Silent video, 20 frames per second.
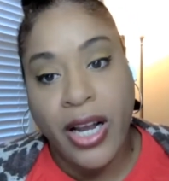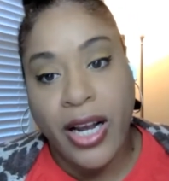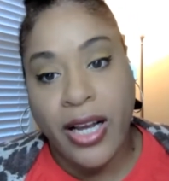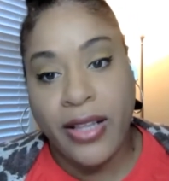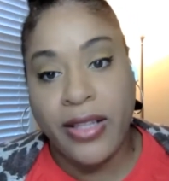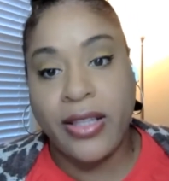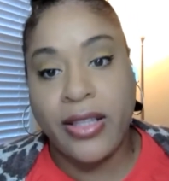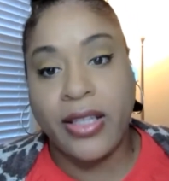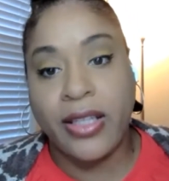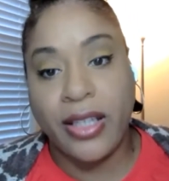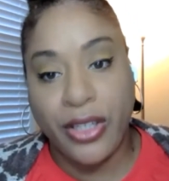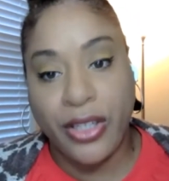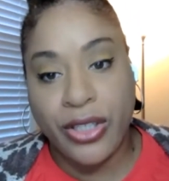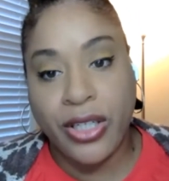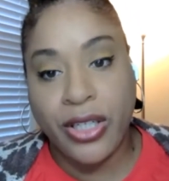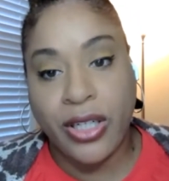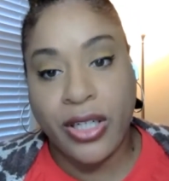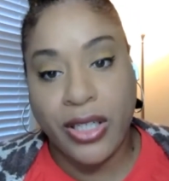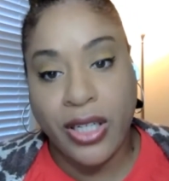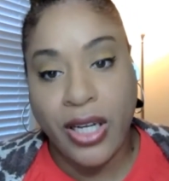And then the lender
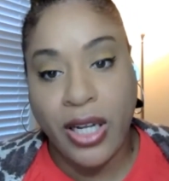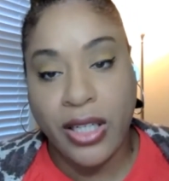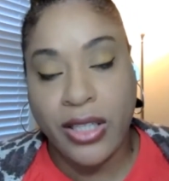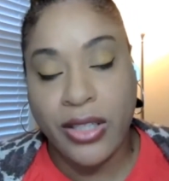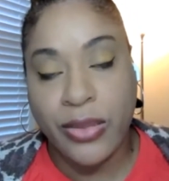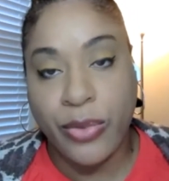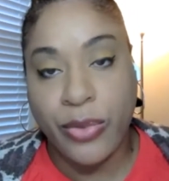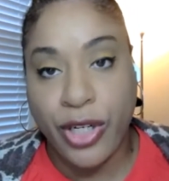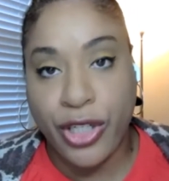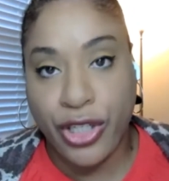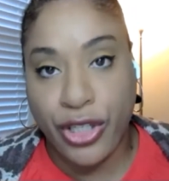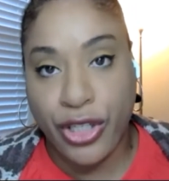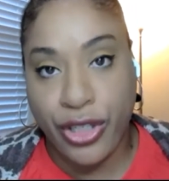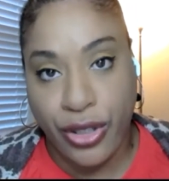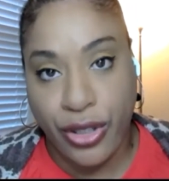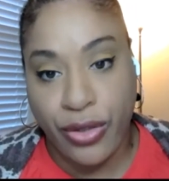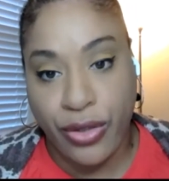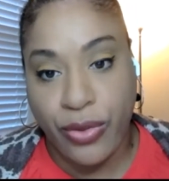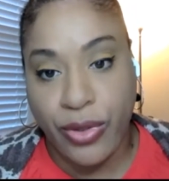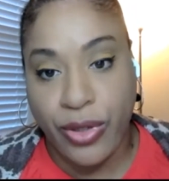is going to tell us what to
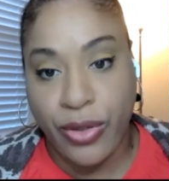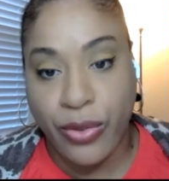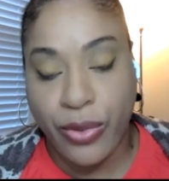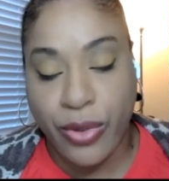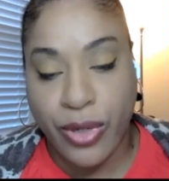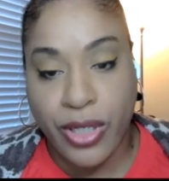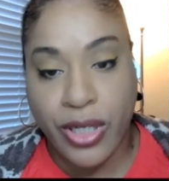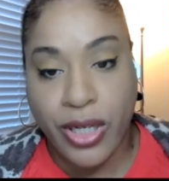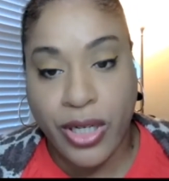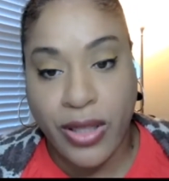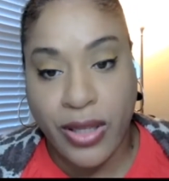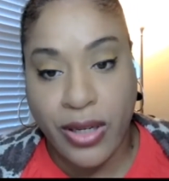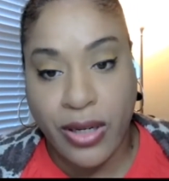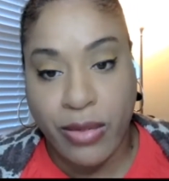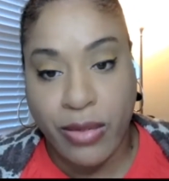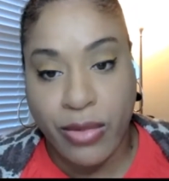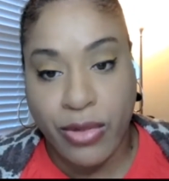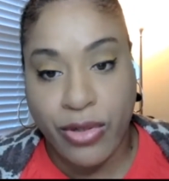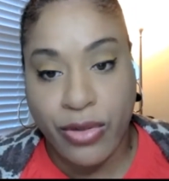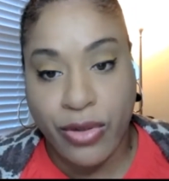do in order to get the
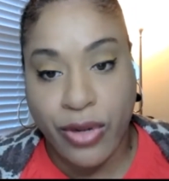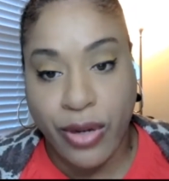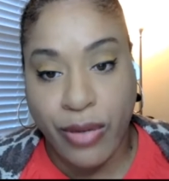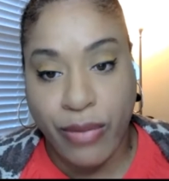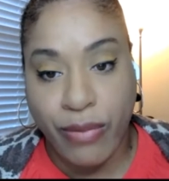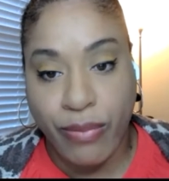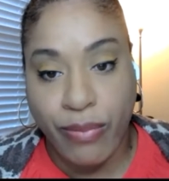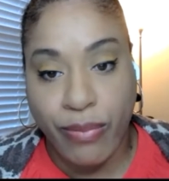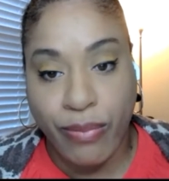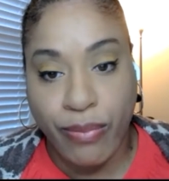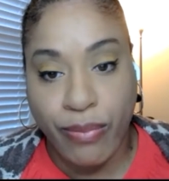numbers right.